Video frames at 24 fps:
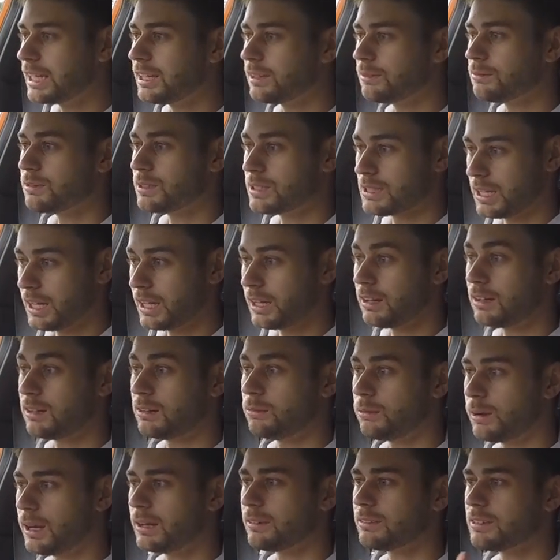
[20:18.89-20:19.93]
It was like, oh
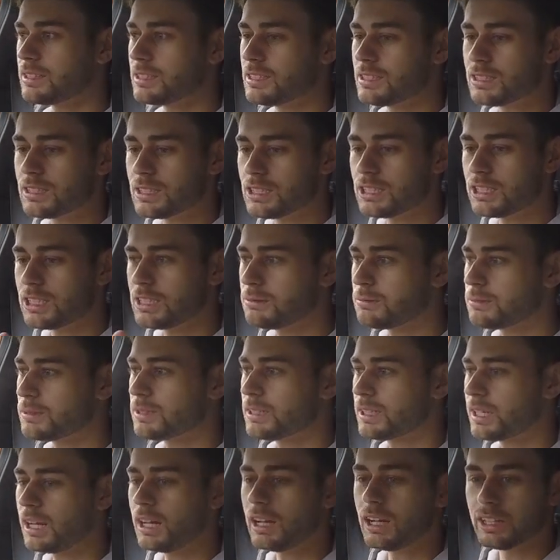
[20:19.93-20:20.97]
wow, this is the cheapest
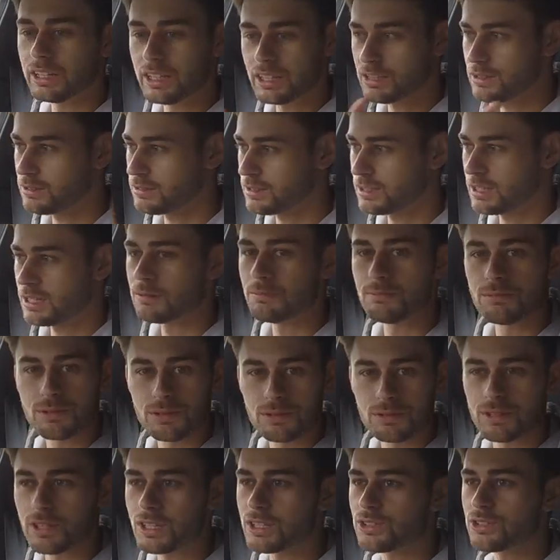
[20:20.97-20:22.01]
car, and it
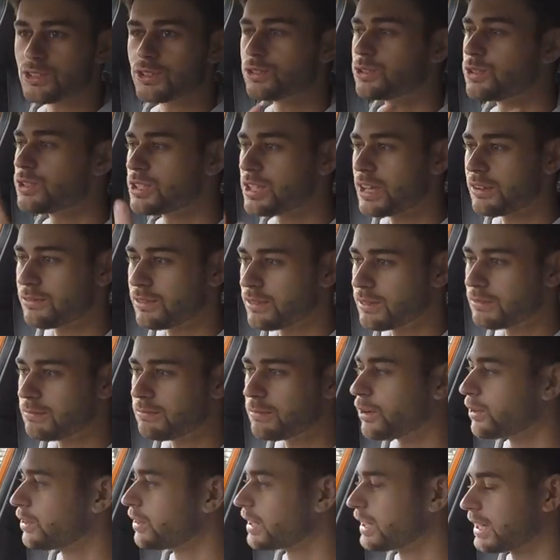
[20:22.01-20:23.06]
seems as good as every
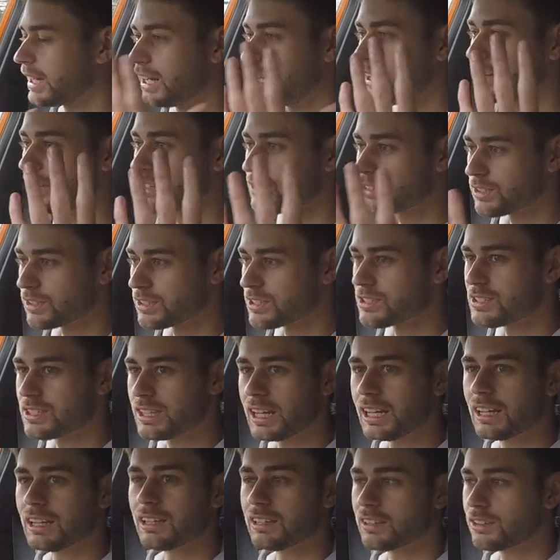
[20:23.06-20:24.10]
other car that's on
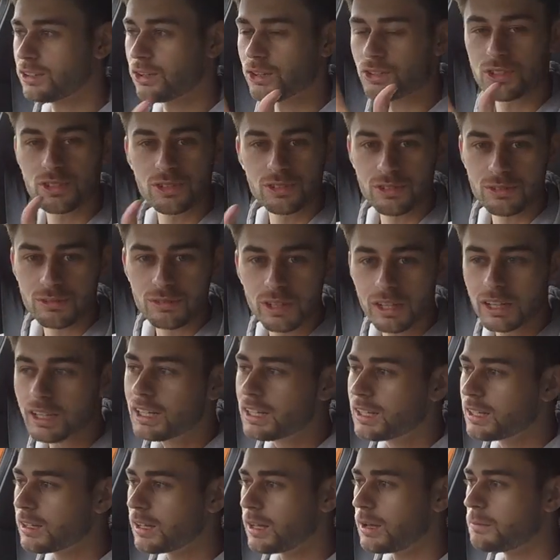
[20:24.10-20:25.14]
sale that costs
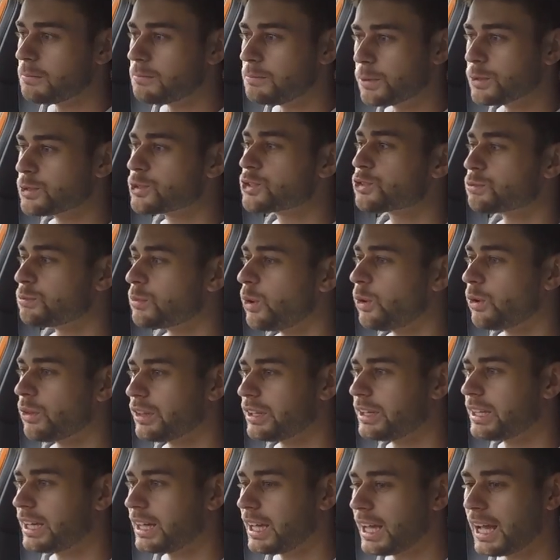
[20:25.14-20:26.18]
a bunch more than it.